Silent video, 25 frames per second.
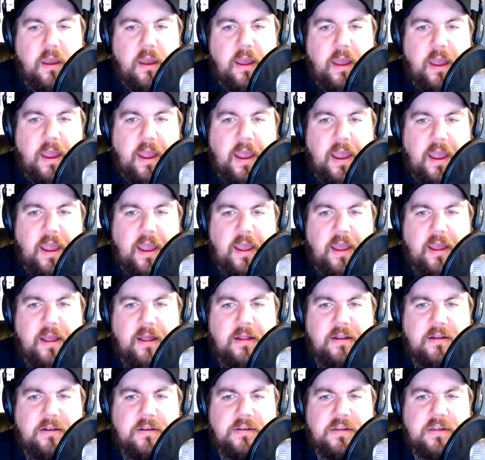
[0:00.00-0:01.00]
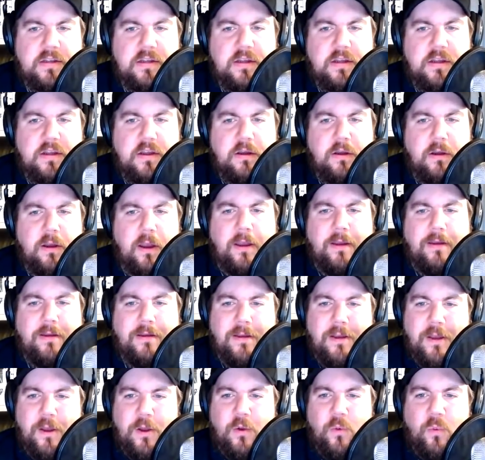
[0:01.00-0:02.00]
and
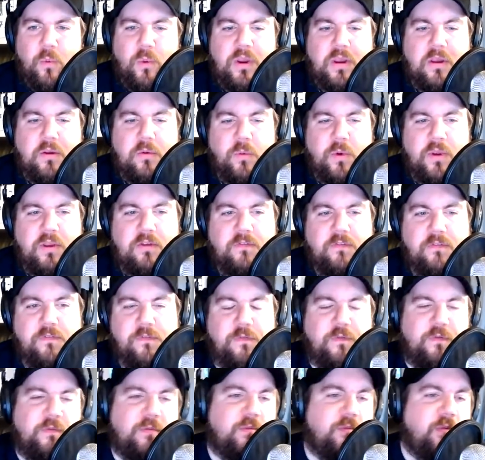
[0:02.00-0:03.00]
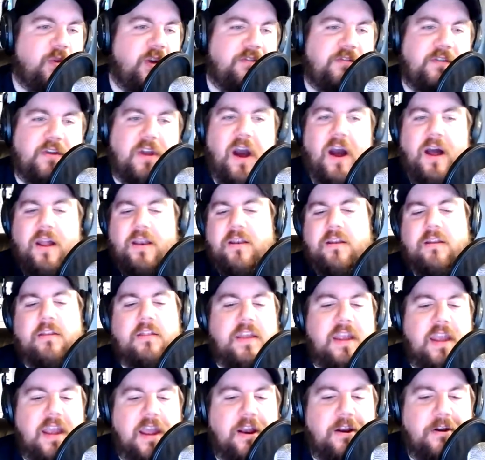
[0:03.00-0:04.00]
we've gotten the
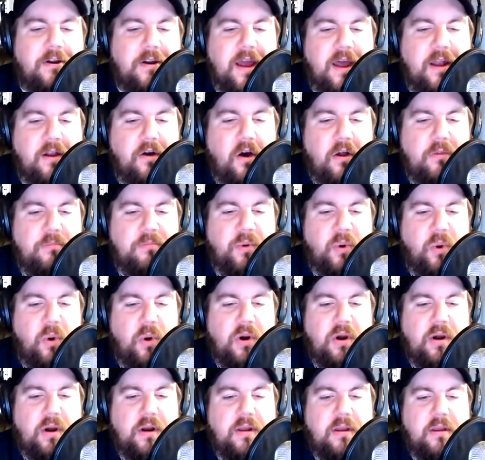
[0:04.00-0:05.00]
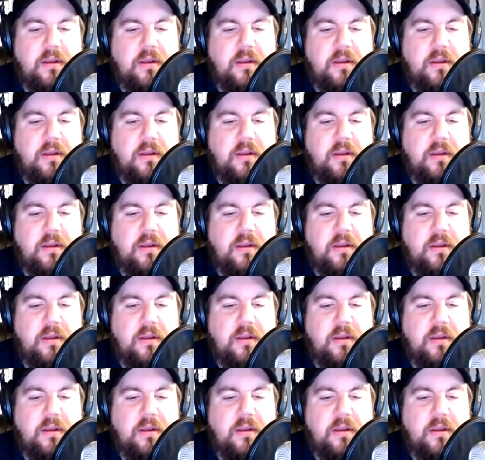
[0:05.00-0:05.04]
internet on board